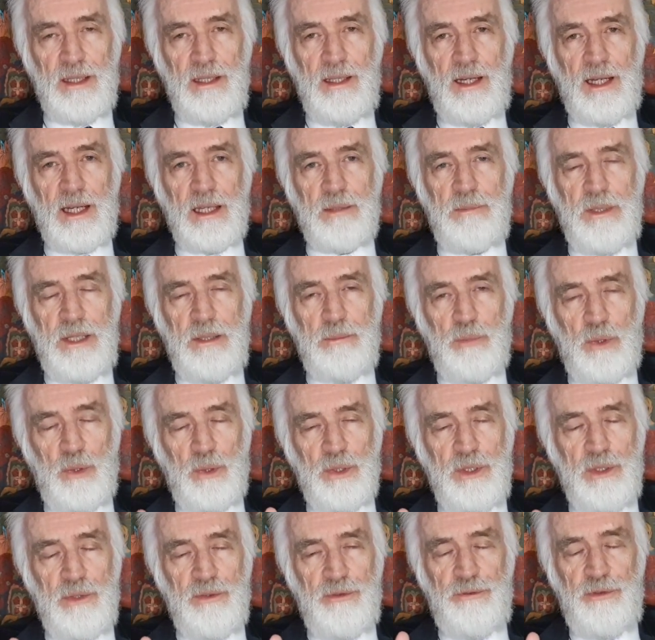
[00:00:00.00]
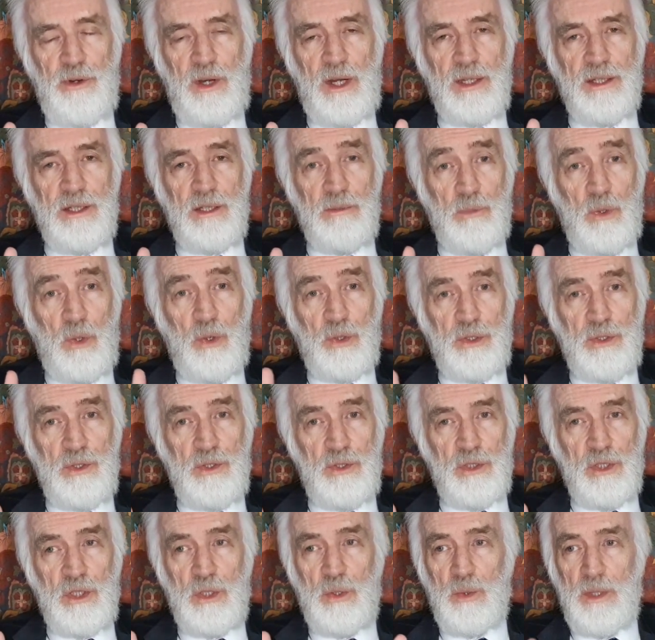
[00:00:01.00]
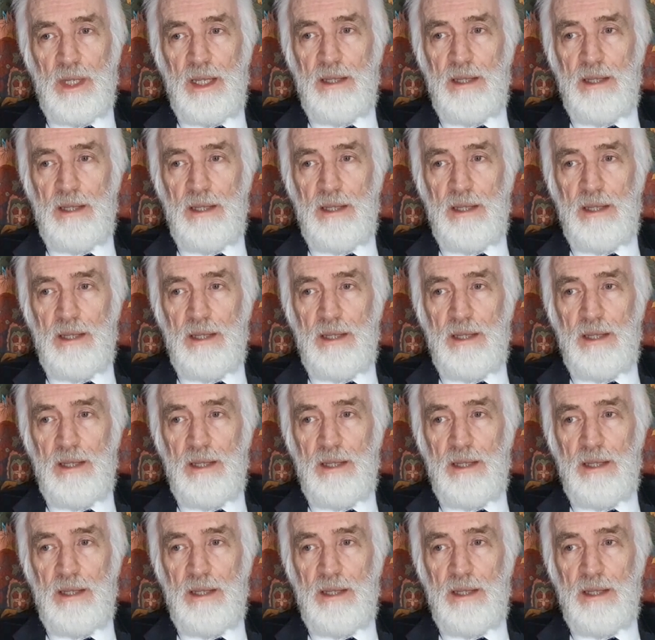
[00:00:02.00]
like people, you'll find the more you do.